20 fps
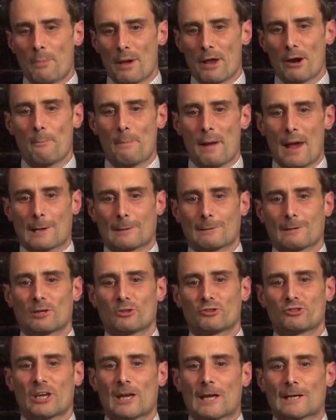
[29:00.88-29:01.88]
better
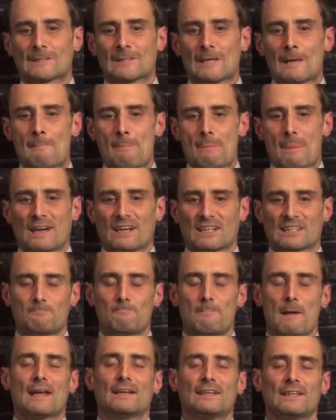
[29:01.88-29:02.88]
background checks and
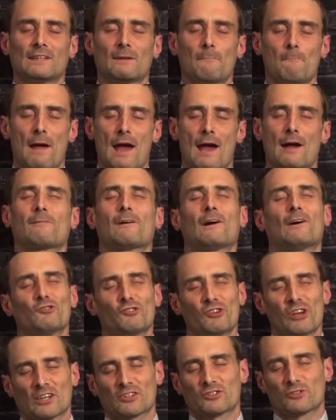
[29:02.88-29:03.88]
expanding the background
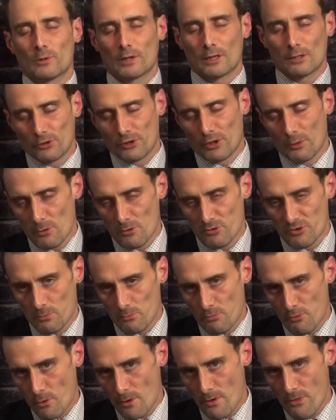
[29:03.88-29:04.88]
checks to include the most
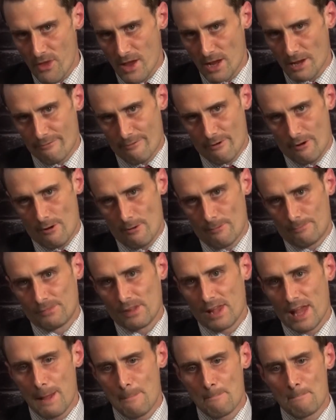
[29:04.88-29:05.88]
important thing of all,
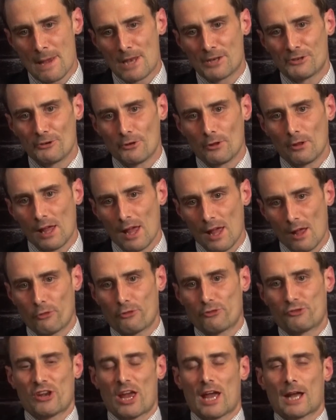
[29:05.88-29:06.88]
a mental
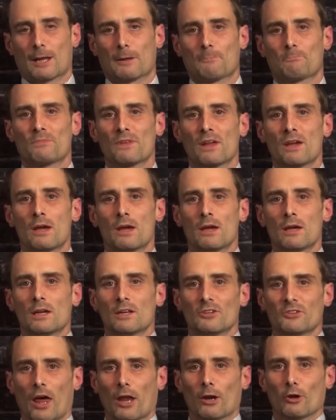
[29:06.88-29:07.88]
health check.
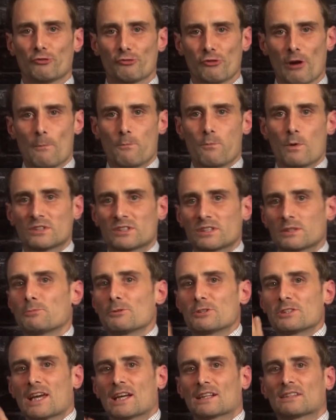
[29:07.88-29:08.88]
Donald Trump wants to
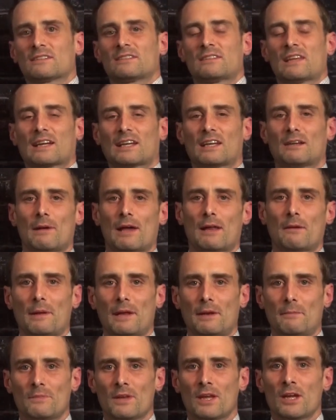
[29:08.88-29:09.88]
protect the Second
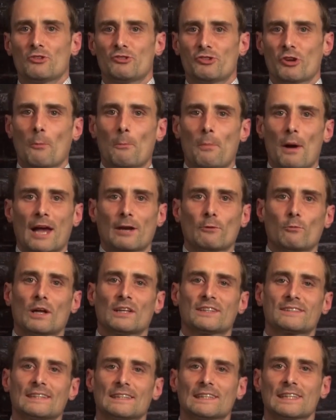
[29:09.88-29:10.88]
Amendment. Joe Biden
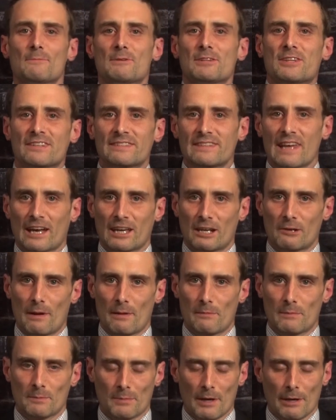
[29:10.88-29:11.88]
wants to limit the Second
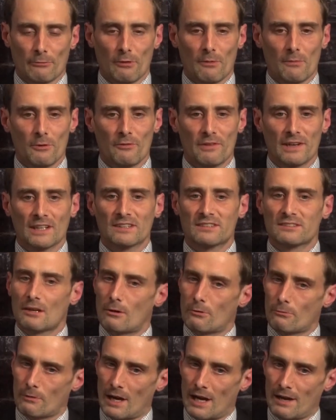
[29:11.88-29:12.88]
Amendment by removing
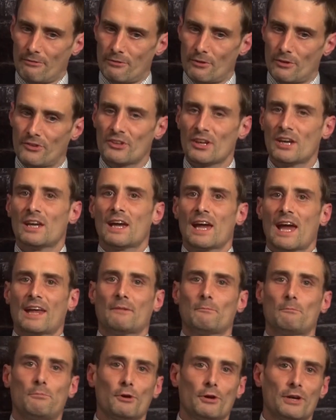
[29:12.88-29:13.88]
assault rifles
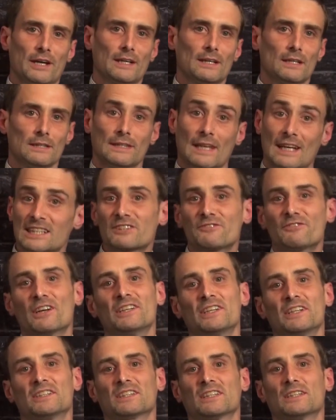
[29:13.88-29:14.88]
and putting less
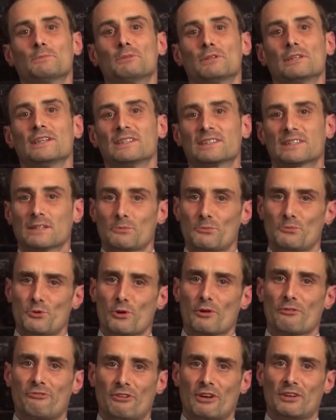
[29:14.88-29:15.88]
funding to the police and
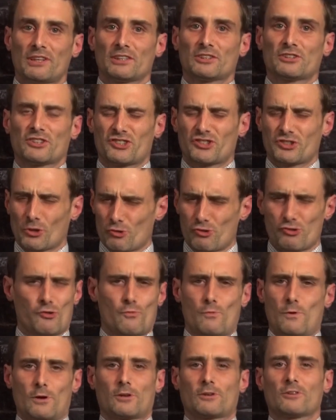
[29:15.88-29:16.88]
more funding to social
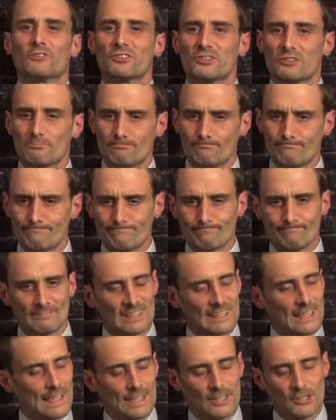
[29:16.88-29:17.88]
workers.
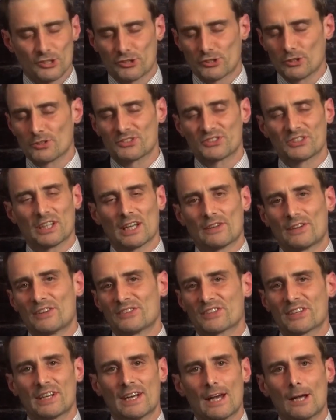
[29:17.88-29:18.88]
Just don't see how
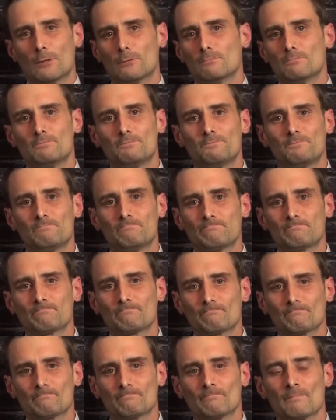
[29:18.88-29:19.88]
that's going to help.
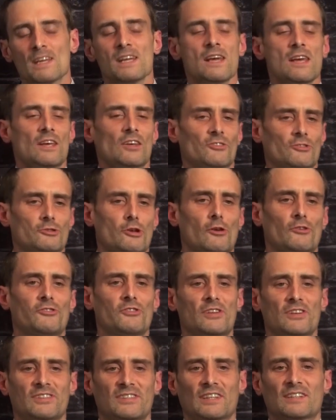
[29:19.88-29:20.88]
So those are
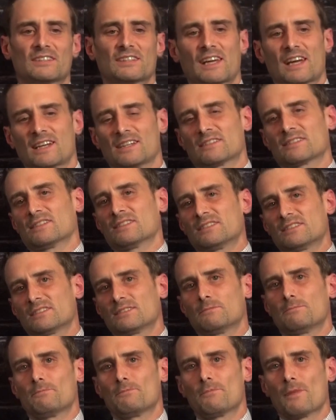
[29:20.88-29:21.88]
the 6
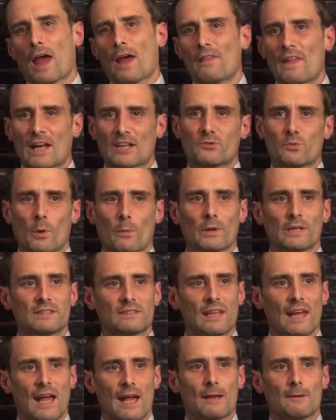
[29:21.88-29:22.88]
cases, and that's where we
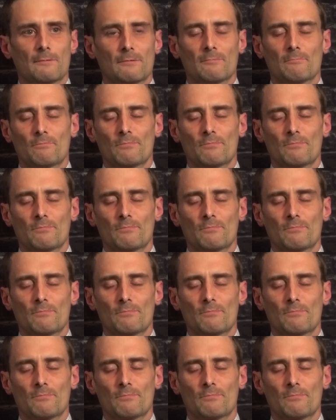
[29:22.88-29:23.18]
stand.